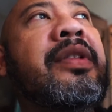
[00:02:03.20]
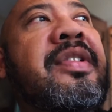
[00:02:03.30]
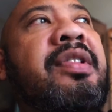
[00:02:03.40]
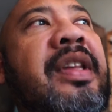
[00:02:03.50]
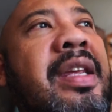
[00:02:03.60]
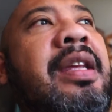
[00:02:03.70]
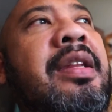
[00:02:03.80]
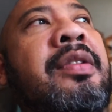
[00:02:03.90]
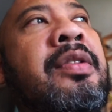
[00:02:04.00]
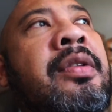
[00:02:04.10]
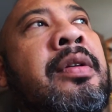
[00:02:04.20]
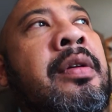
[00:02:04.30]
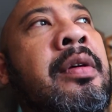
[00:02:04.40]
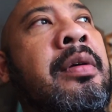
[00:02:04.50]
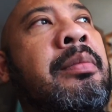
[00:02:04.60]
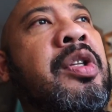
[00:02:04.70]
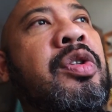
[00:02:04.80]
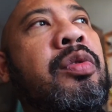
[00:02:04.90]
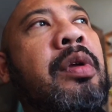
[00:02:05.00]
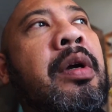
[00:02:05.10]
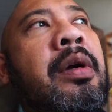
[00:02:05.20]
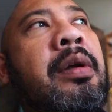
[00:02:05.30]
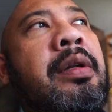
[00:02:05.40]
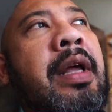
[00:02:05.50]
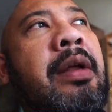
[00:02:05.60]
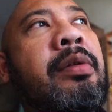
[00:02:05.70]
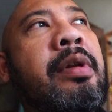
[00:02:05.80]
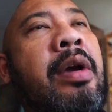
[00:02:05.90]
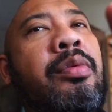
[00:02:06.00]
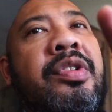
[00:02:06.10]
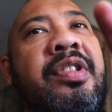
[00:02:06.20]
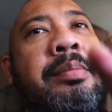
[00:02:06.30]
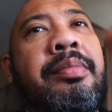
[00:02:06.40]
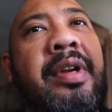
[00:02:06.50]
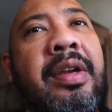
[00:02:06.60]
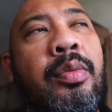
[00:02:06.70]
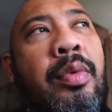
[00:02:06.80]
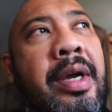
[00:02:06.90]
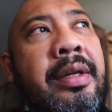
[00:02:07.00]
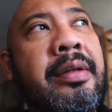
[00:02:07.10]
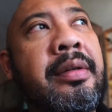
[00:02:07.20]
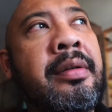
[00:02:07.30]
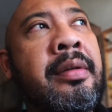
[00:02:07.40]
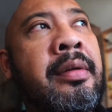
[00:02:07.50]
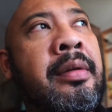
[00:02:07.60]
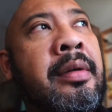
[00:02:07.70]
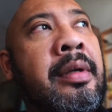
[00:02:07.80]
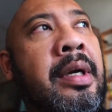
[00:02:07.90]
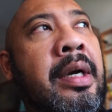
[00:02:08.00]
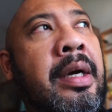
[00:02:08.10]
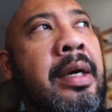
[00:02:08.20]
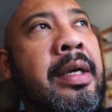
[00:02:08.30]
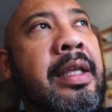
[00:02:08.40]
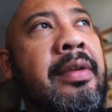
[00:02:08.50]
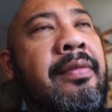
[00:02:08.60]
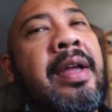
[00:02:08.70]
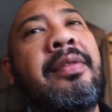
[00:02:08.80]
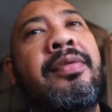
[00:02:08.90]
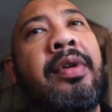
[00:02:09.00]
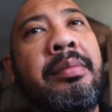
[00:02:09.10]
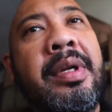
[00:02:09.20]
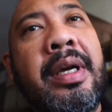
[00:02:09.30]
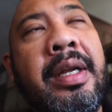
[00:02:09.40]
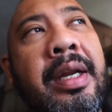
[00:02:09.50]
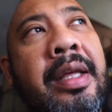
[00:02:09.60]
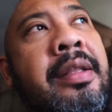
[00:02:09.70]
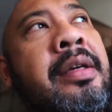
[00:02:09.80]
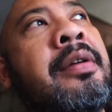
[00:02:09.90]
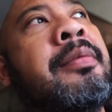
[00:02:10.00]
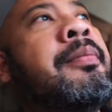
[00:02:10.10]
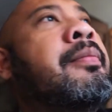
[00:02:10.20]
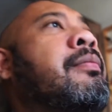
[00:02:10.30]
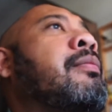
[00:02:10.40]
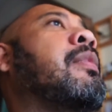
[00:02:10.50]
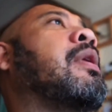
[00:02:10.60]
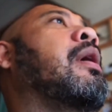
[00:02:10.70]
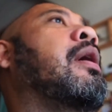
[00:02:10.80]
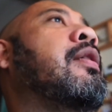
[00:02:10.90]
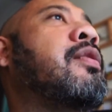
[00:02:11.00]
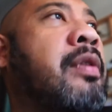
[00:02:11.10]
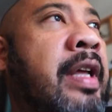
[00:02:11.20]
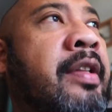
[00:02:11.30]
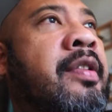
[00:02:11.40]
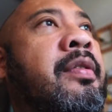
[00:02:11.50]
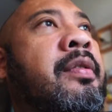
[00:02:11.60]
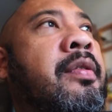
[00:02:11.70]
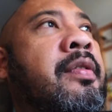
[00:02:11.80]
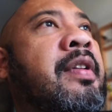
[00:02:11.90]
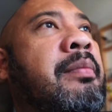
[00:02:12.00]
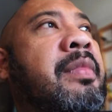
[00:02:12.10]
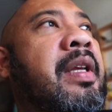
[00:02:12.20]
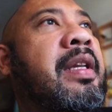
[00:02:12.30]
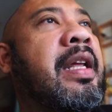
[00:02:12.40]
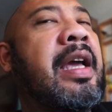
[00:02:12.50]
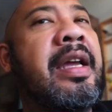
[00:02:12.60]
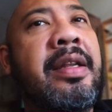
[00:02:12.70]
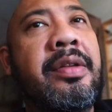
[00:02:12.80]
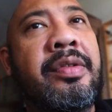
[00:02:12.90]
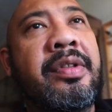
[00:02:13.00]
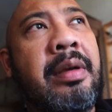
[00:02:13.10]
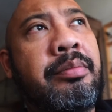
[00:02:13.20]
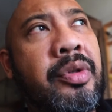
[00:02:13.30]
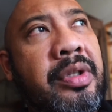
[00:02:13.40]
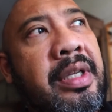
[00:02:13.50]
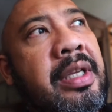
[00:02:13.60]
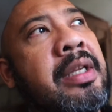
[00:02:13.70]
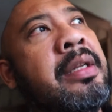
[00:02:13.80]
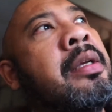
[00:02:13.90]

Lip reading: scenes that would separate one event from another. So that's something that I need to start putting in.